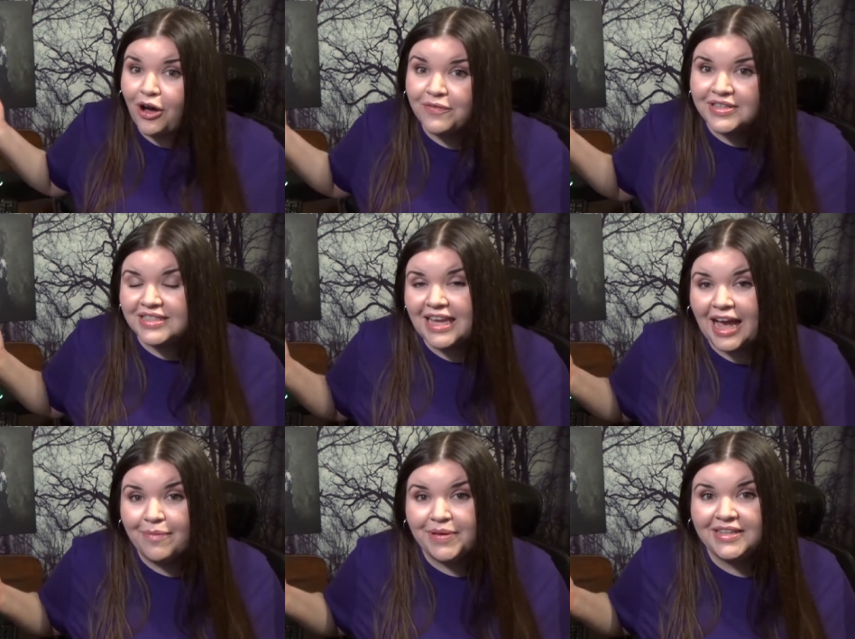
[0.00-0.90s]
obviously
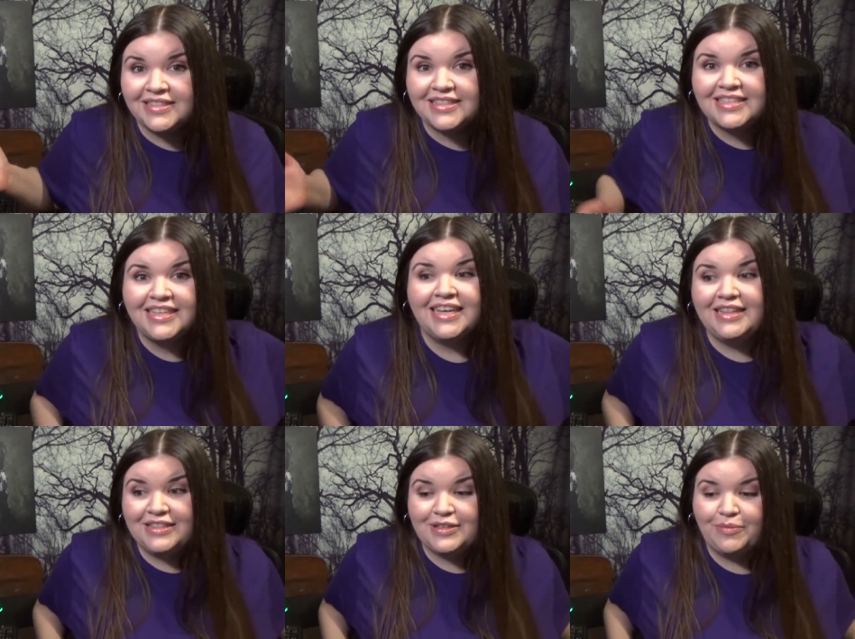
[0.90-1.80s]
happens
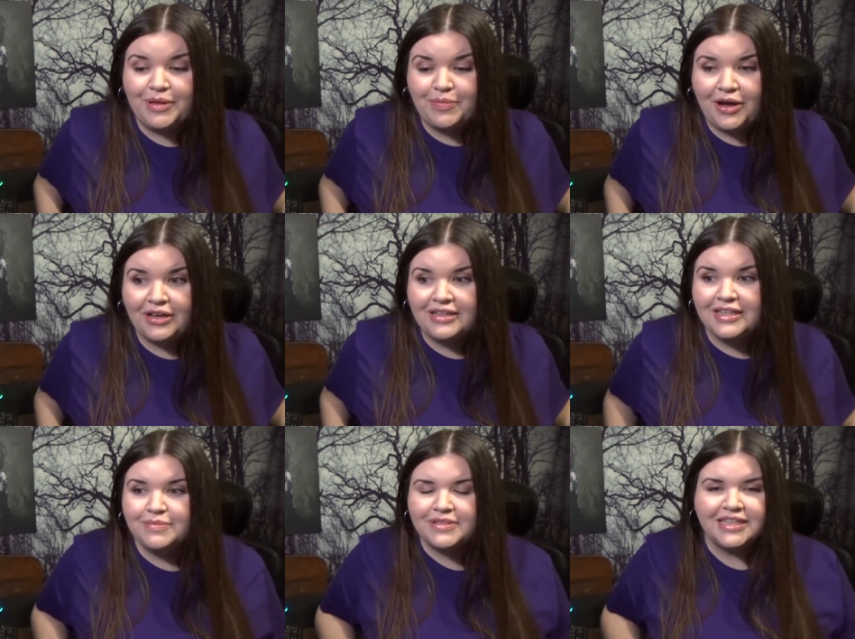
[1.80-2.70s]
in the zombie
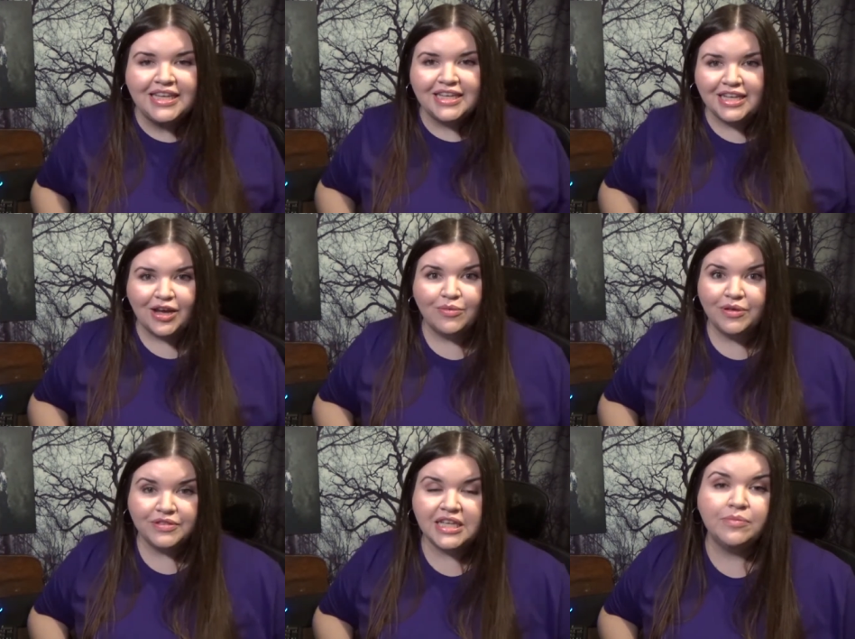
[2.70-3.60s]
apocalypse. You know,
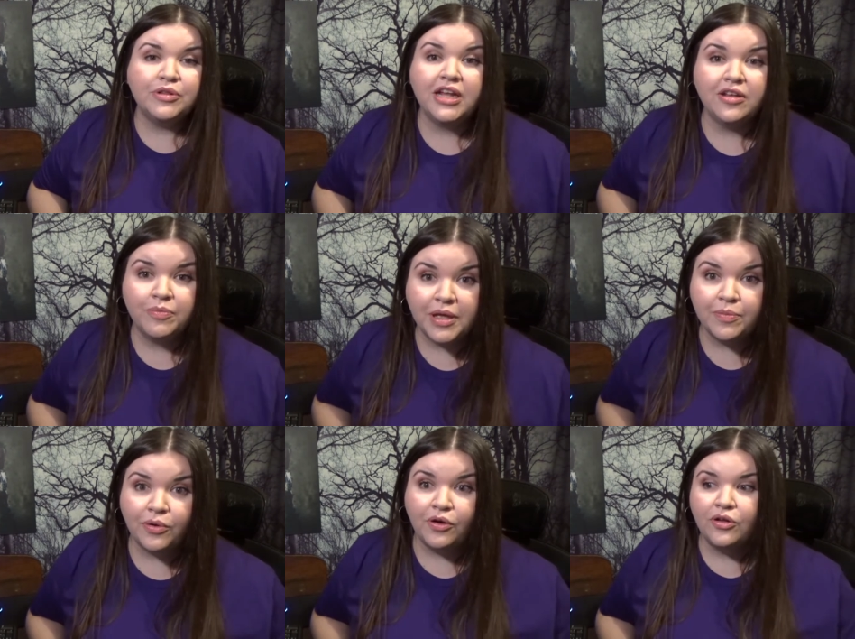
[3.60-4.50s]
we've seen plenty of
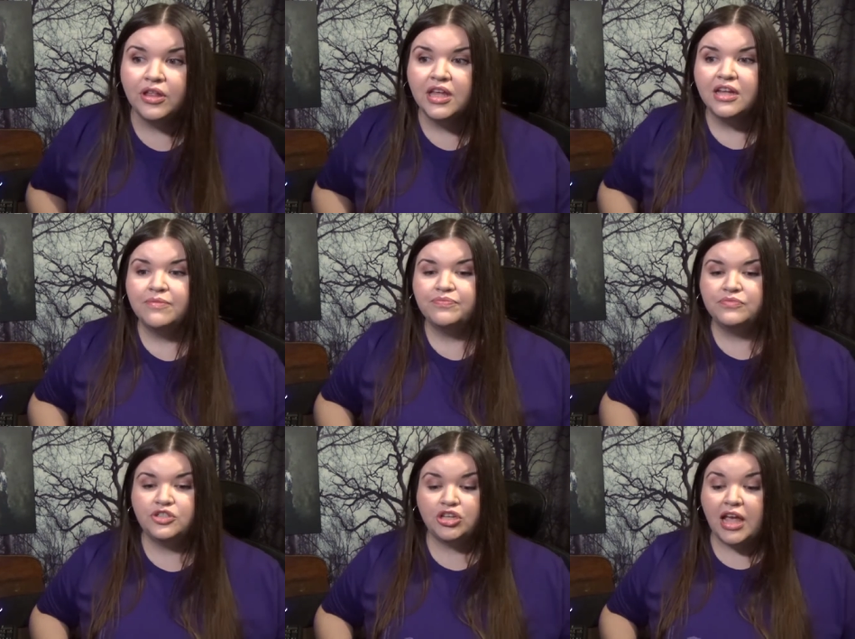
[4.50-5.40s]
people
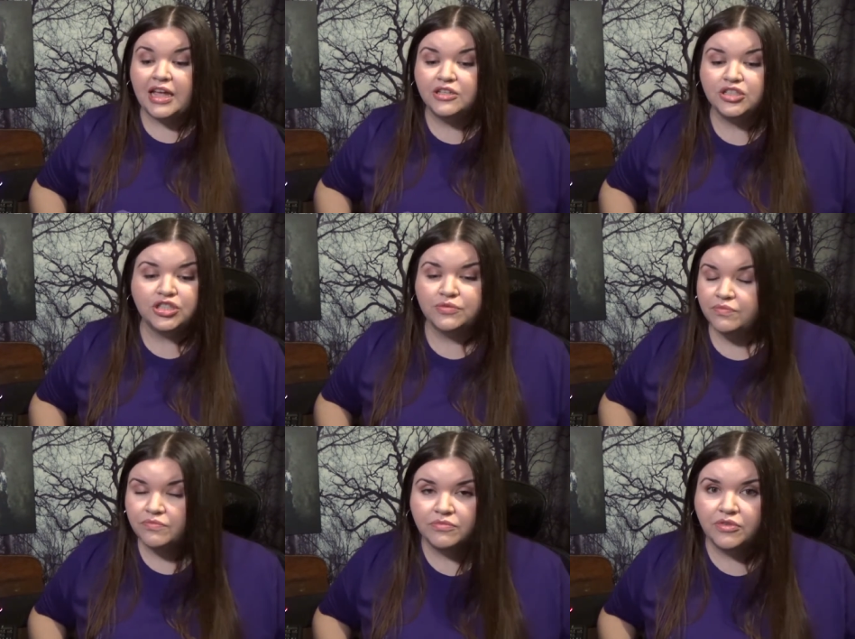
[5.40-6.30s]
change
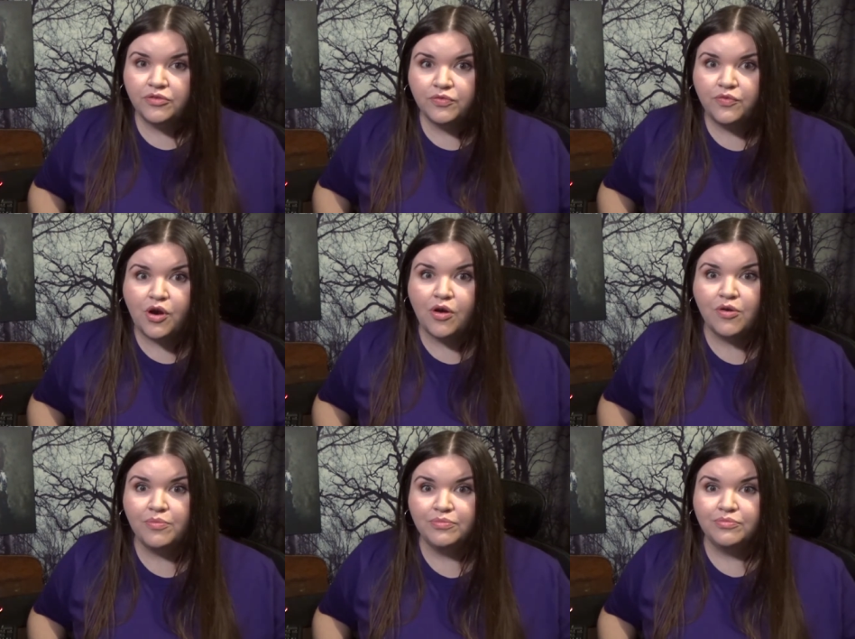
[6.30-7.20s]

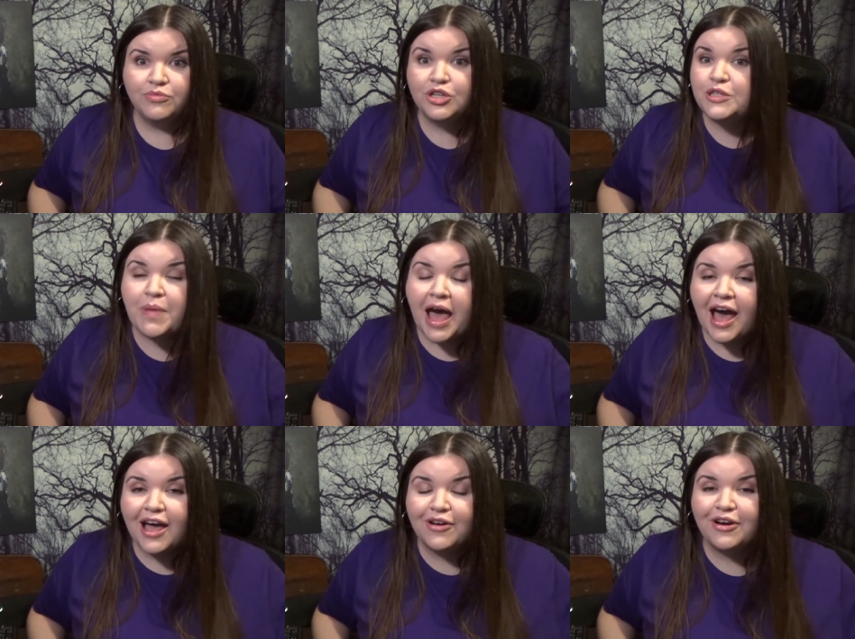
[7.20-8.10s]
from good to
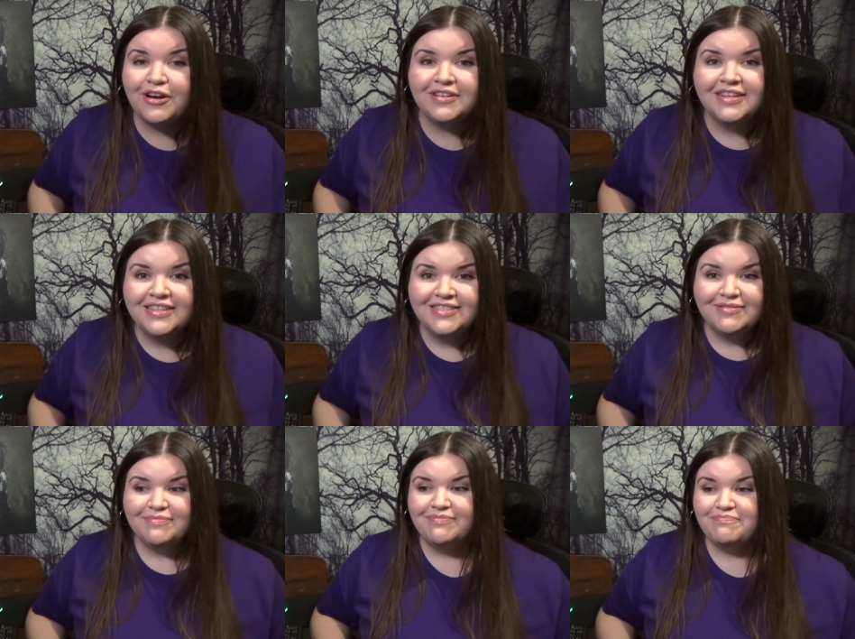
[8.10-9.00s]
bad or
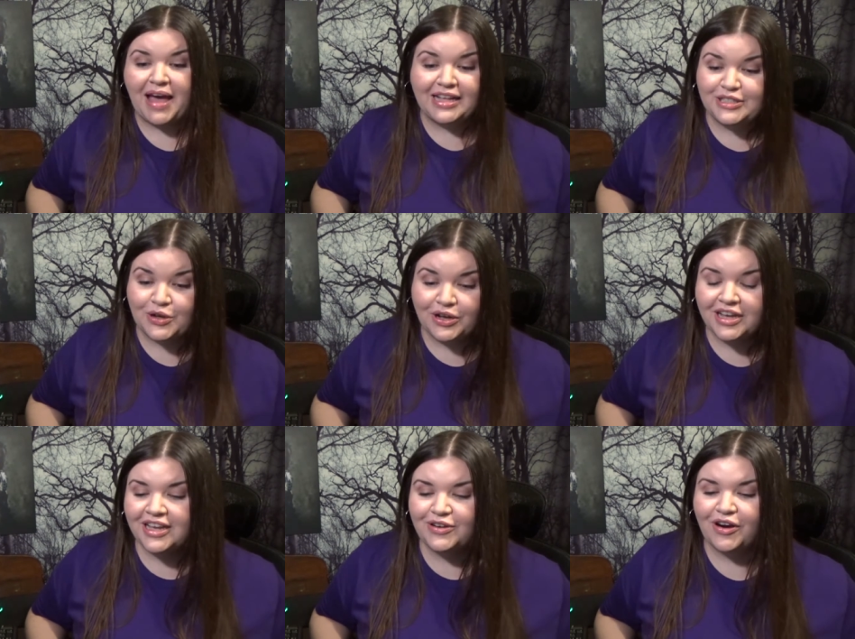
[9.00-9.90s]
bad to
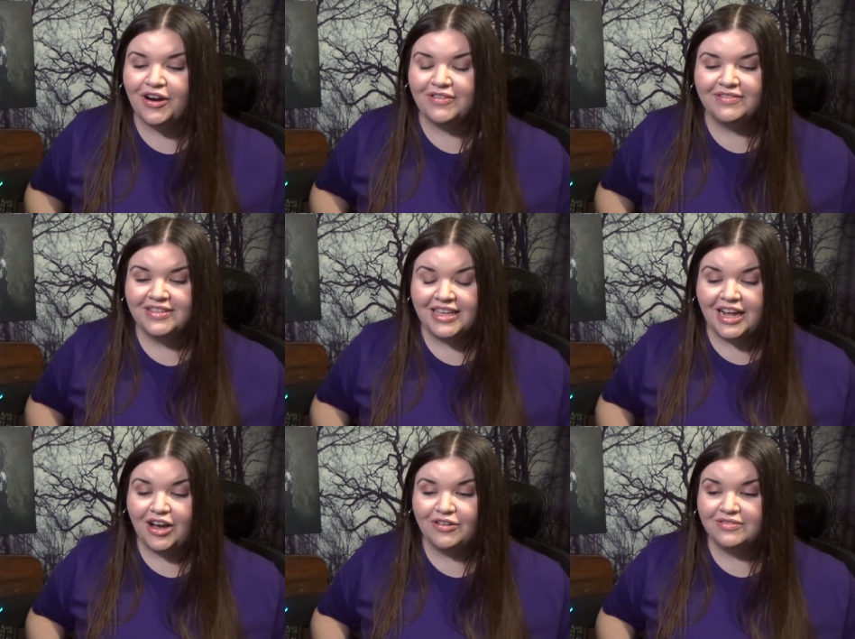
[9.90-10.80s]
good or, you
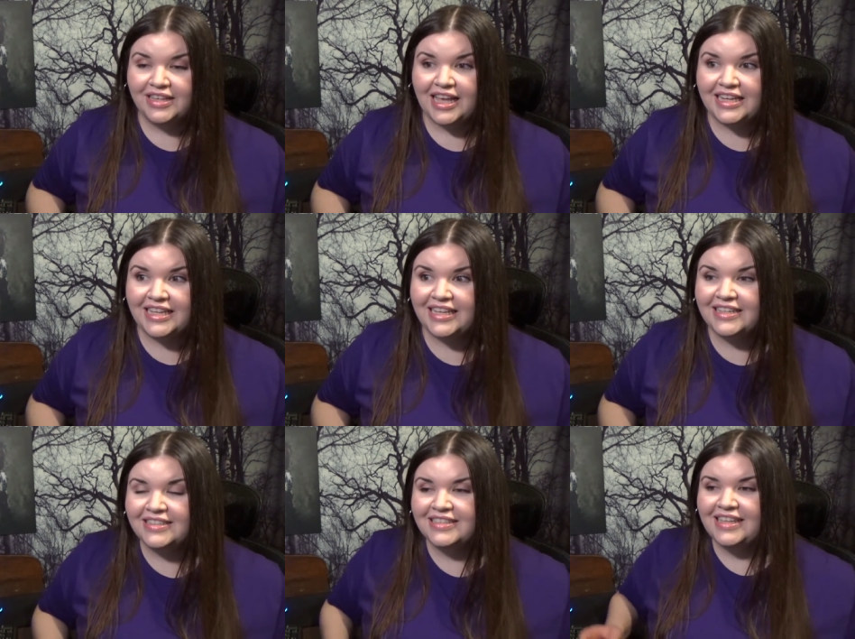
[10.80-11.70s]
know,
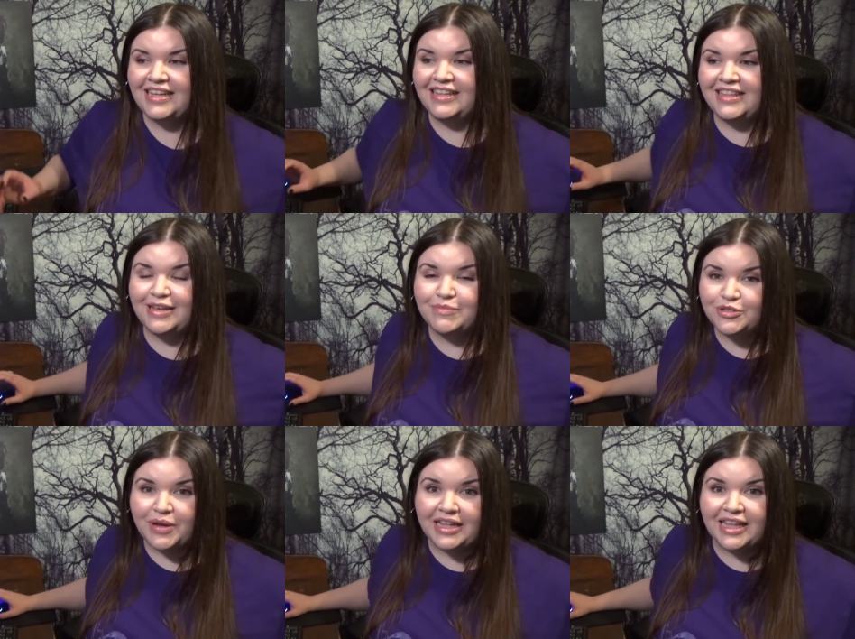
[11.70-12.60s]
any anything in
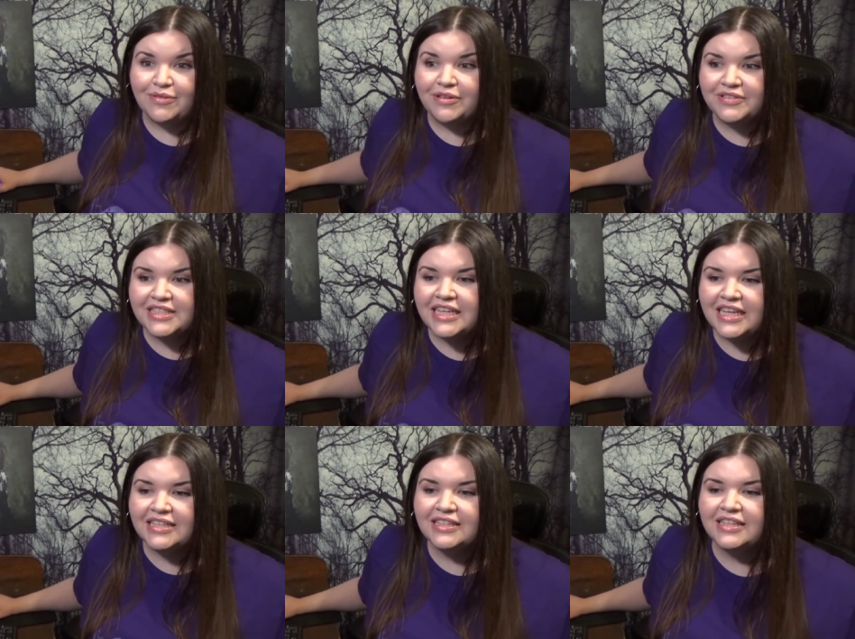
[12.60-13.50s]
between. Like we've
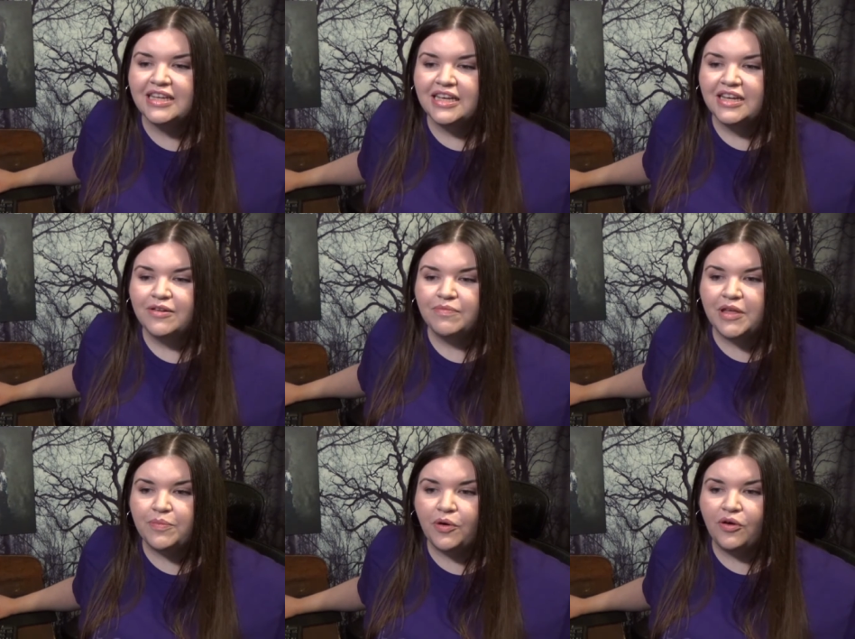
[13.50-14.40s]
seen
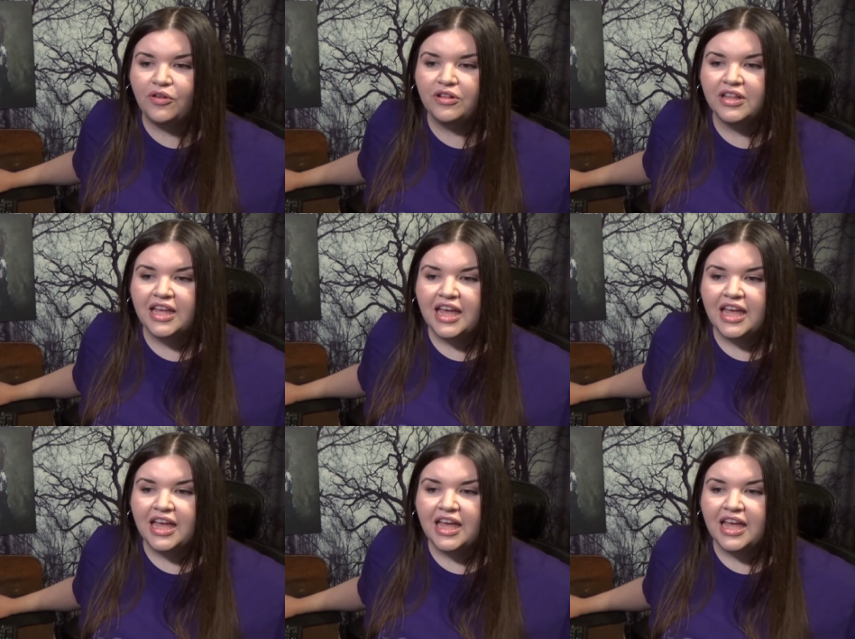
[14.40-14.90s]
people